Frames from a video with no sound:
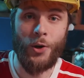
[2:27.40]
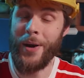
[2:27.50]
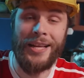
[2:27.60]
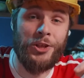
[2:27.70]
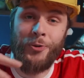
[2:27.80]
So I
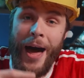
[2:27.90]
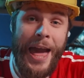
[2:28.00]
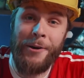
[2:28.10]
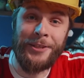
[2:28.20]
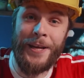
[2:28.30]
can try
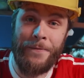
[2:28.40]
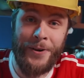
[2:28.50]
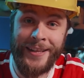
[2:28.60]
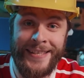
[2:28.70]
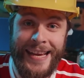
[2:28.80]
out
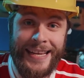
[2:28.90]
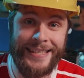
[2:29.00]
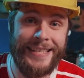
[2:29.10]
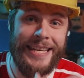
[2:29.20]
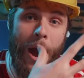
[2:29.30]
different things,
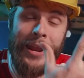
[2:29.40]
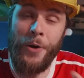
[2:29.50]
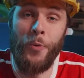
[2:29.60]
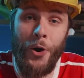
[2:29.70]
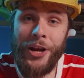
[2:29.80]
see how they
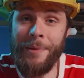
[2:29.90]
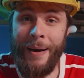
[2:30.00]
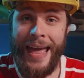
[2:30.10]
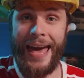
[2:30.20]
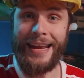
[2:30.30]
work in
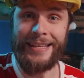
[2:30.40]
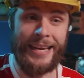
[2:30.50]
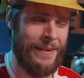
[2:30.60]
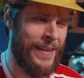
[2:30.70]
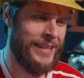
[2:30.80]
my edit,
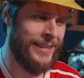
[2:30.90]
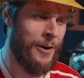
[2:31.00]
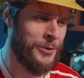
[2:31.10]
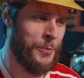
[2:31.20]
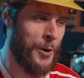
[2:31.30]
and if they
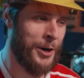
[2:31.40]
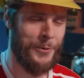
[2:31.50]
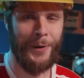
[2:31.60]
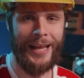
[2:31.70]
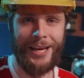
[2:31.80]
don't work,
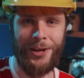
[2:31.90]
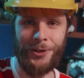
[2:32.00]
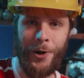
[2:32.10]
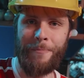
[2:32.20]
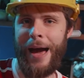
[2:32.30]
well, I can
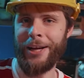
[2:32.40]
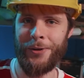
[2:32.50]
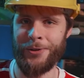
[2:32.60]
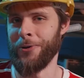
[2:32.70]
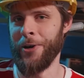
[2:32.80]
just go back to
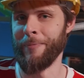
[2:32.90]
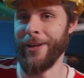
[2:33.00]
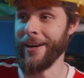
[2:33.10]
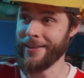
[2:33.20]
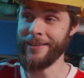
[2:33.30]

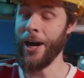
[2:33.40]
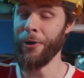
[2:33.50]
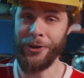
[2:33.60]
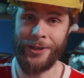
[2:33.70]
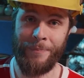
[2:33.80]
Storyblocks and
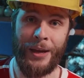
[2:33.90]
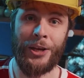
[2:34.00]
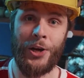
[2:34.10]
download something